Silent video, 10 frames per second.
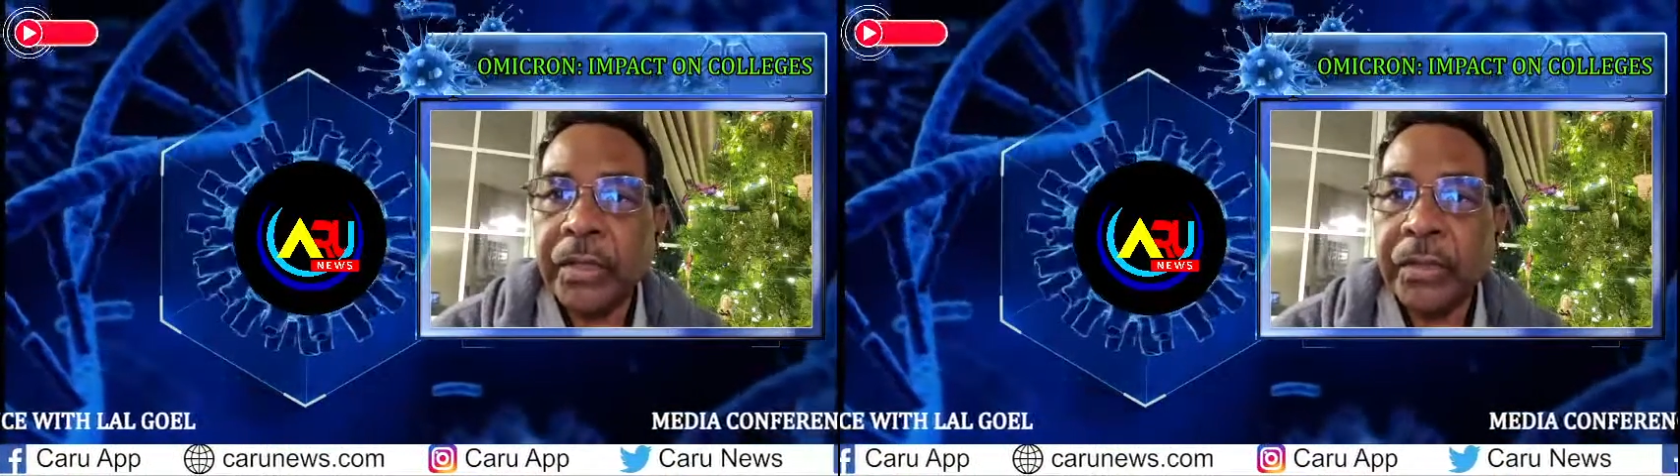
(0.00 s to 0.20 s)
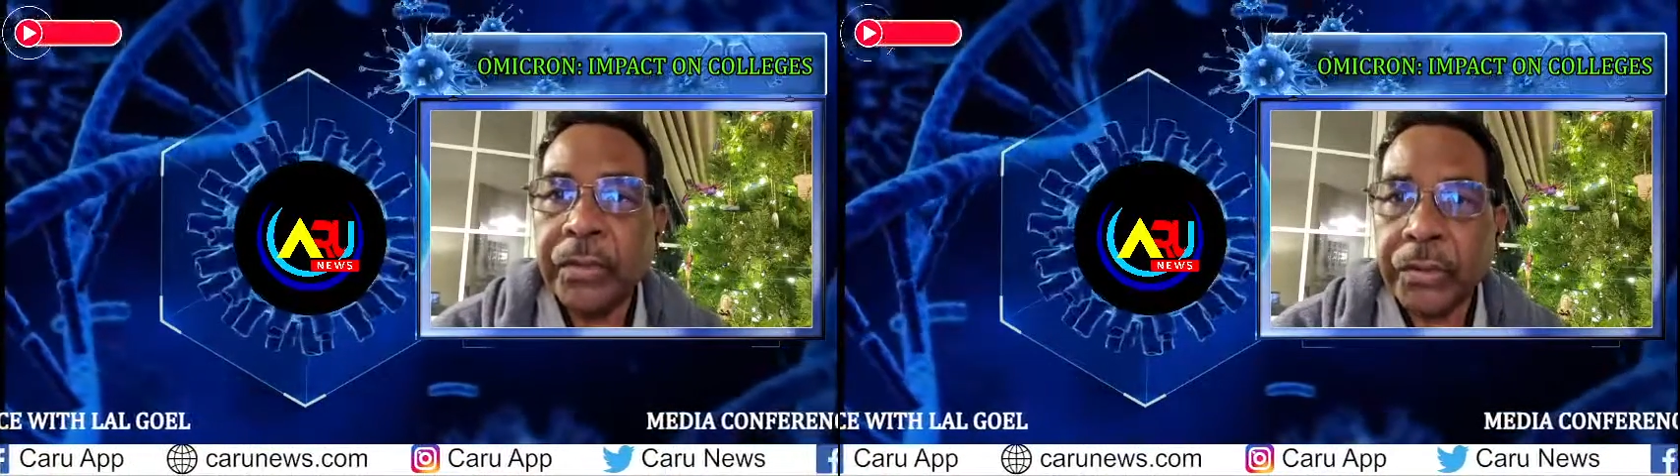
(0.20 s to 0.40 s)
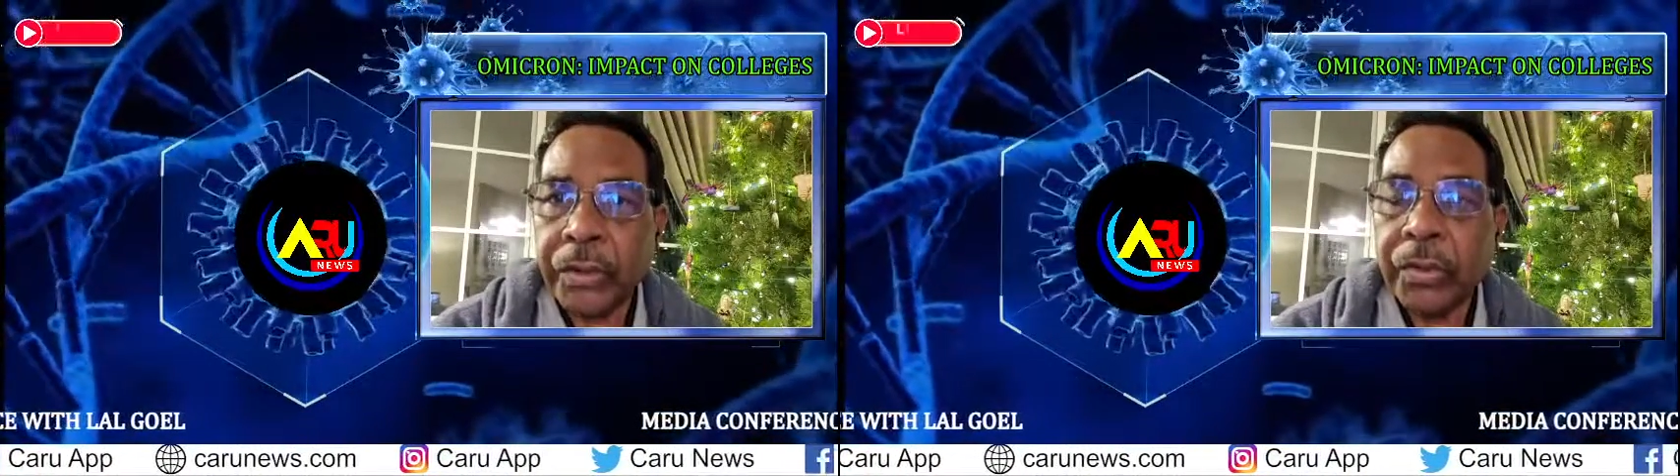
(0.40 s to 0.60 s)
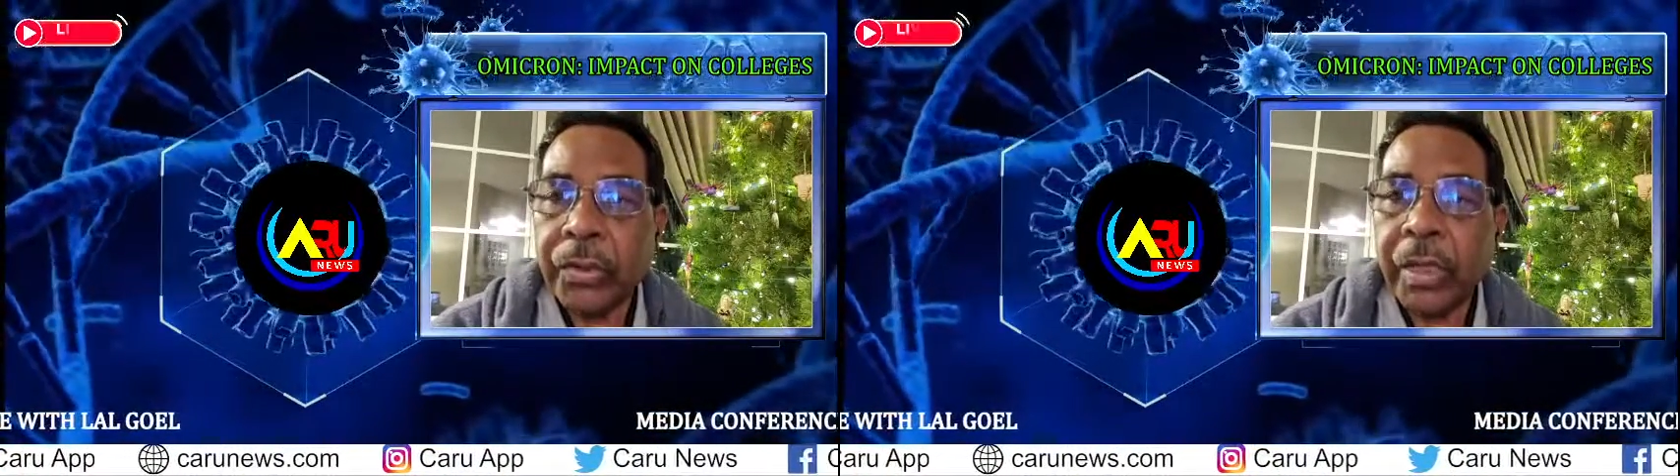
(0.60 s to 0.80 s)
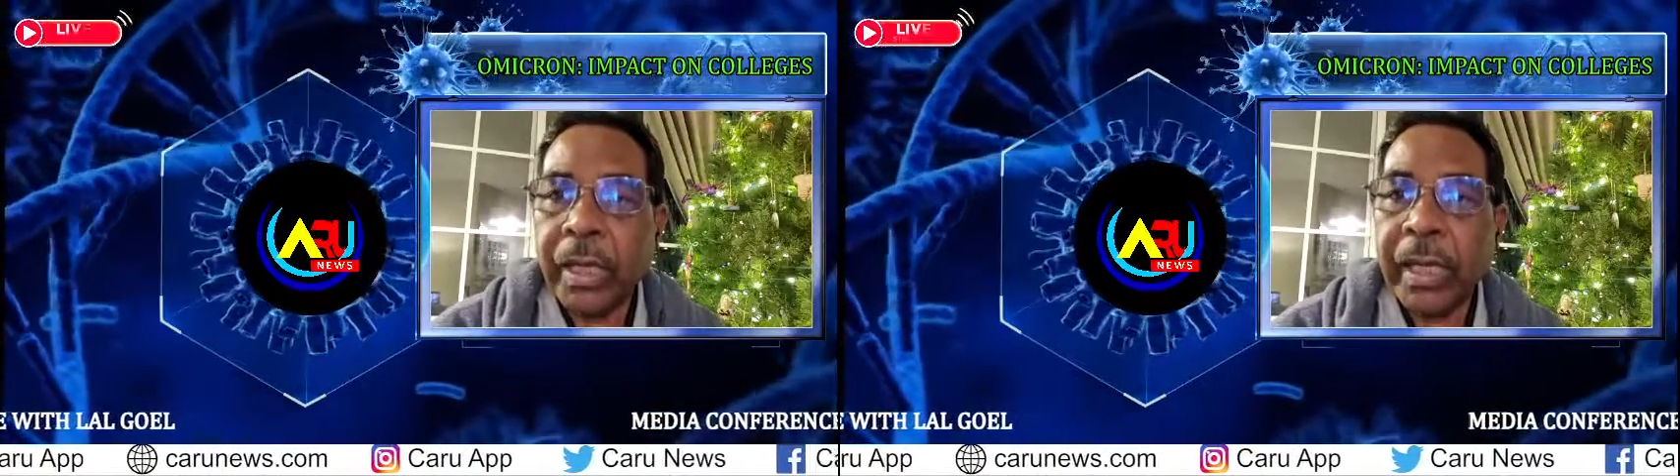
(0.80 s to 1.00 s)
So
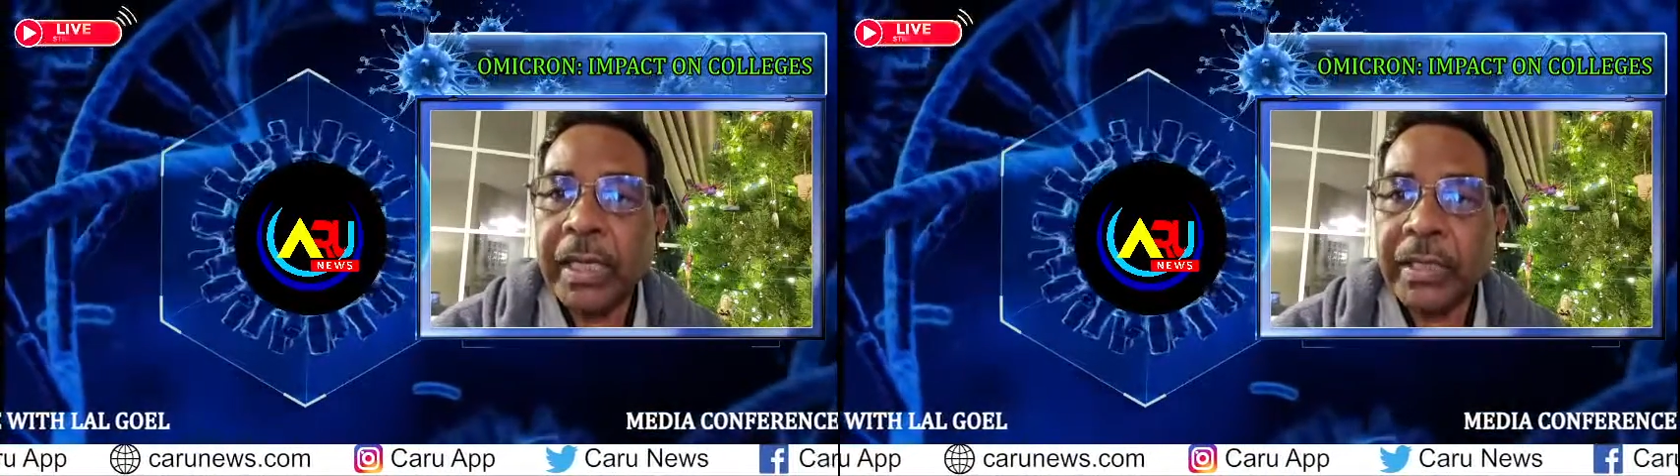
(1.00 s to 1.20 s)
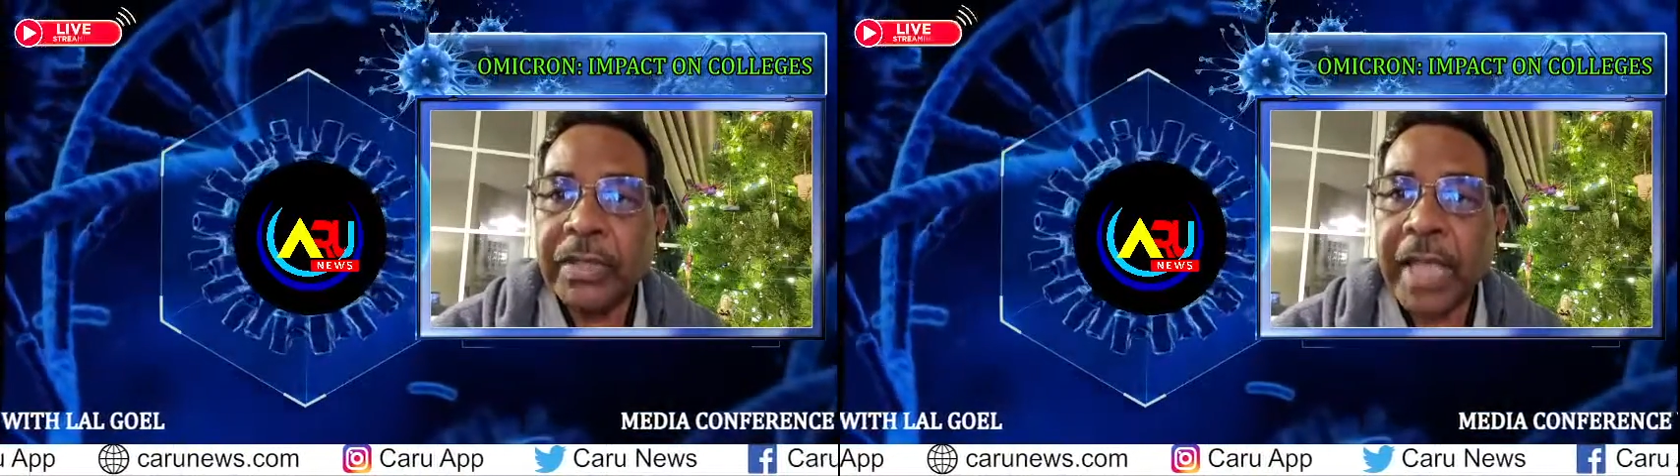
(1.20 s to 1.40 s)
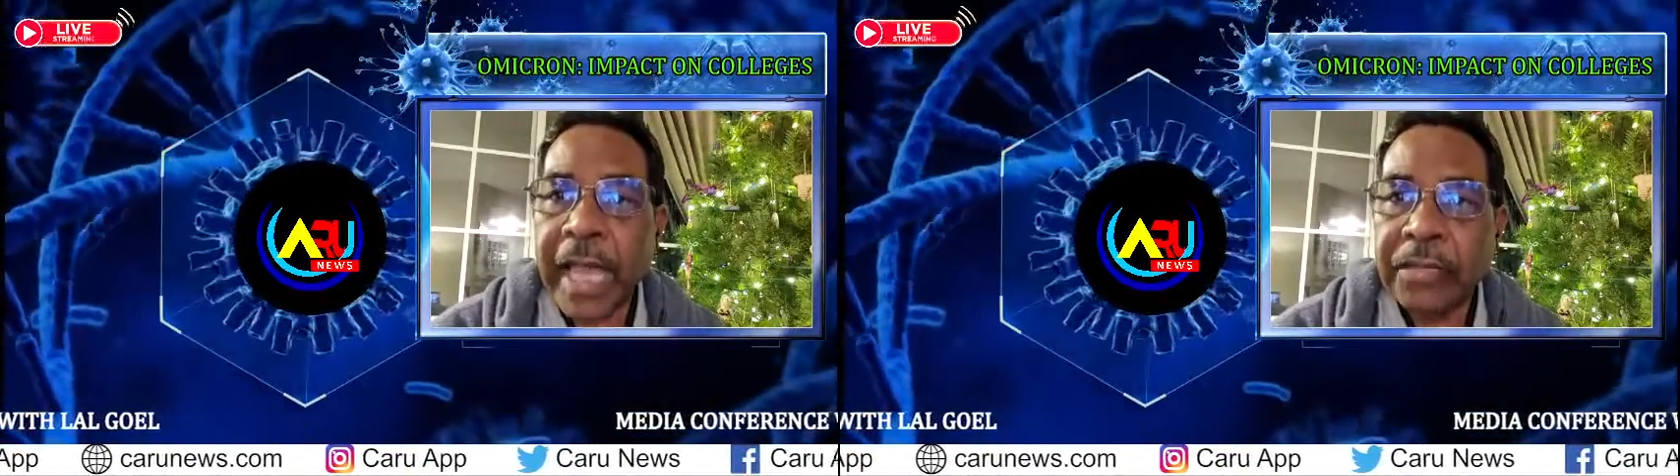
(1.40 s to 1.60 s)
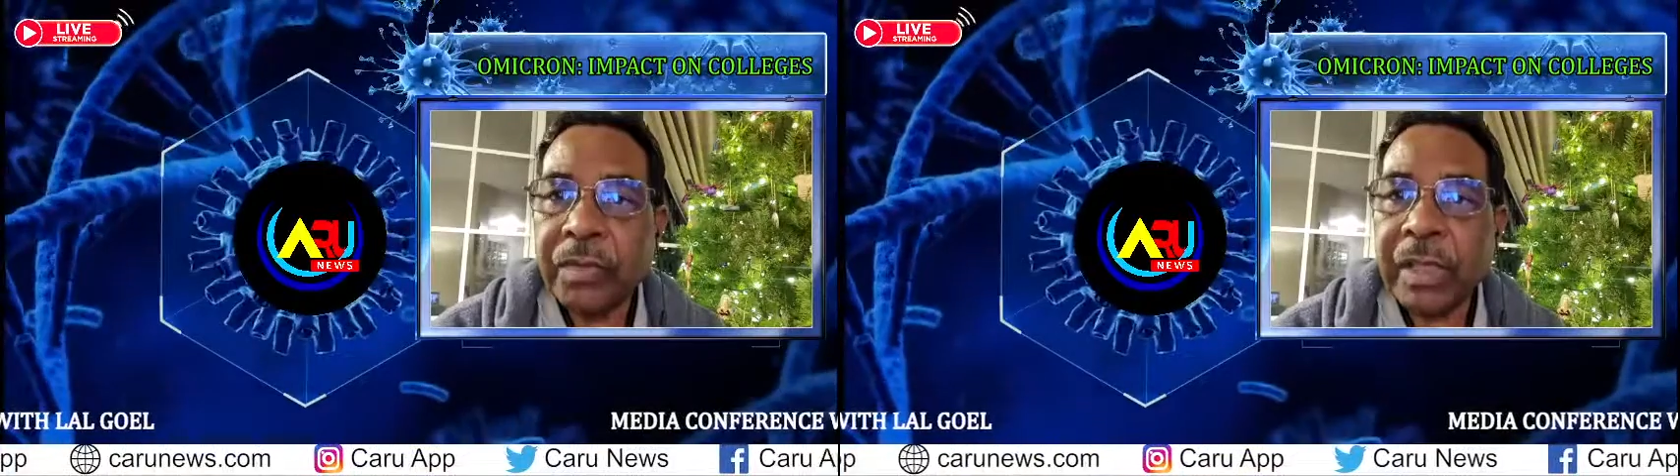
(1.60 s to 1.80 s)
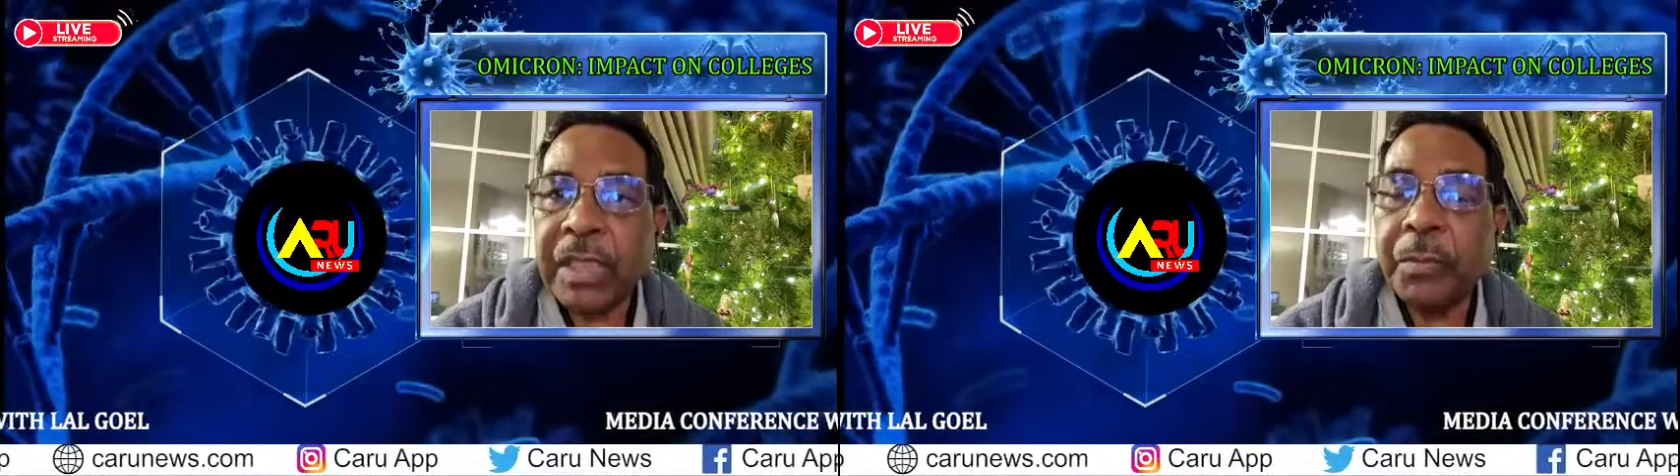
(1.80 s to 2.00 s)
it is
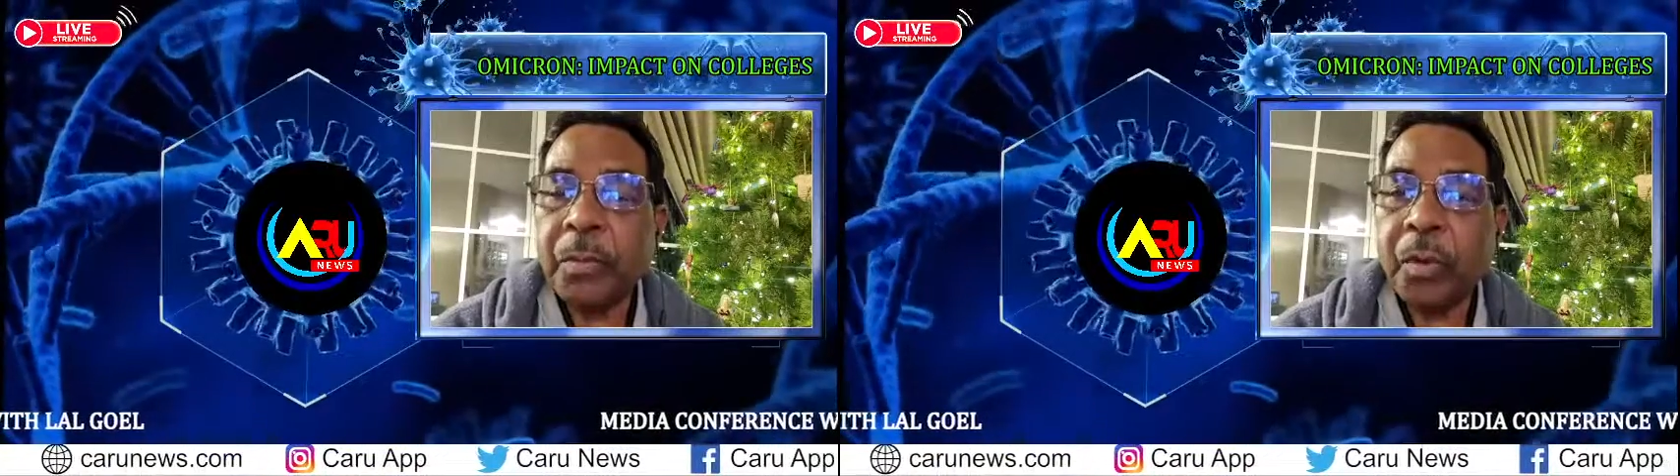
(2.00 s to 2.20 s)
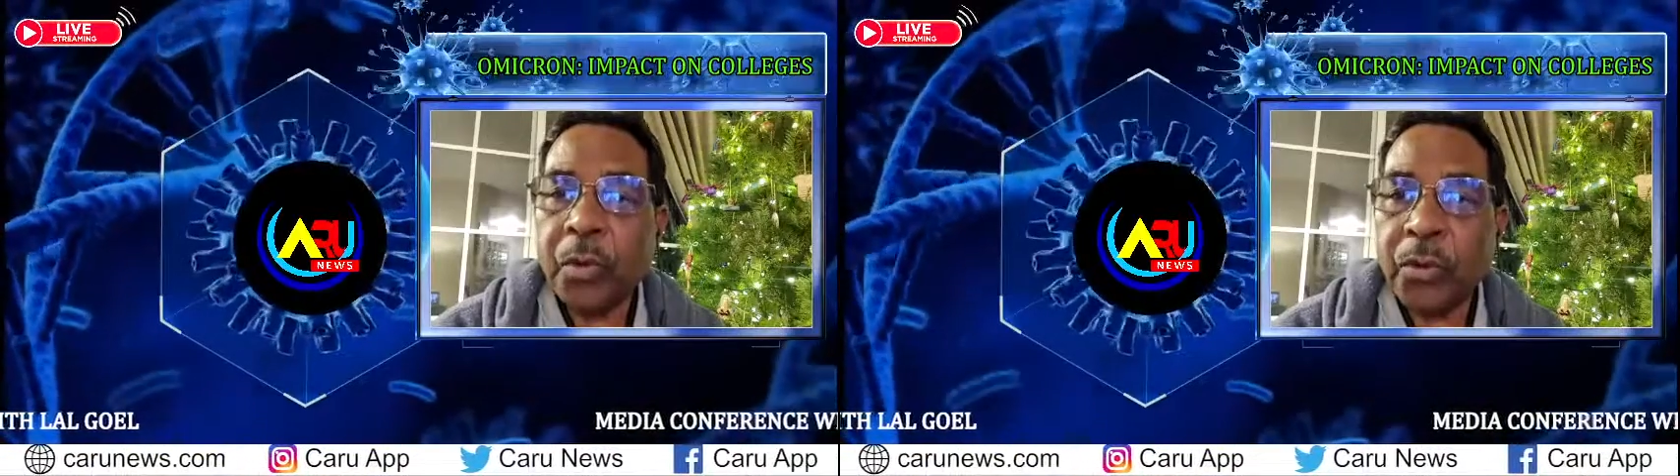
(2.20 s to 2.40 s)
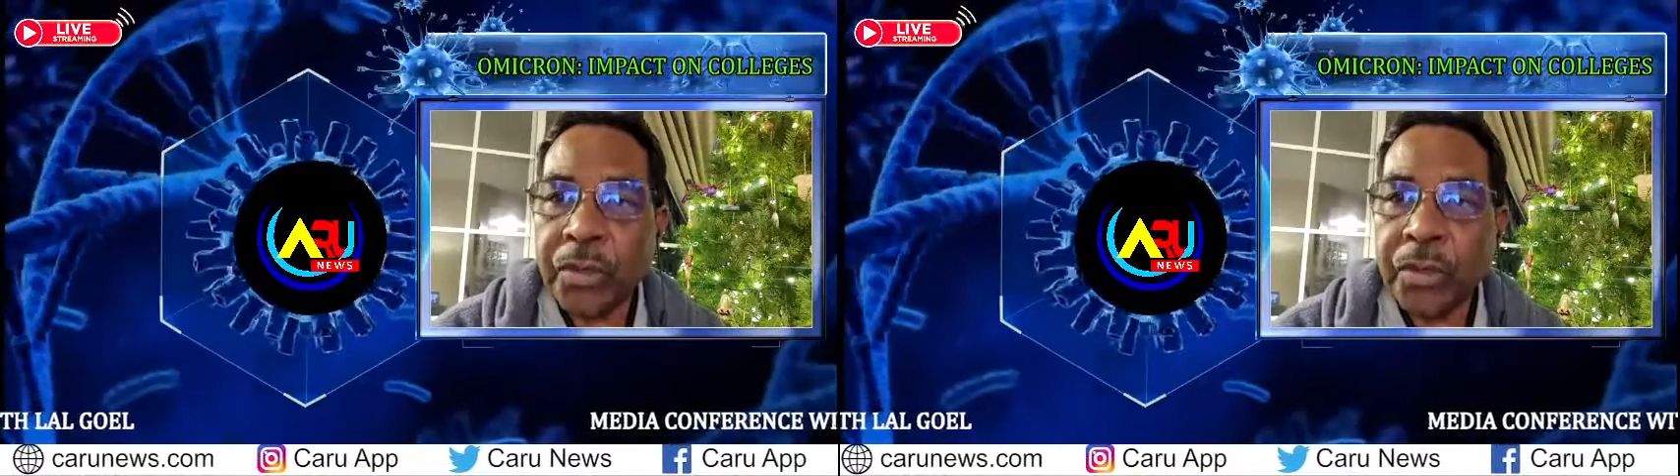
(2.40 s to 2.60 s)
actually the proportion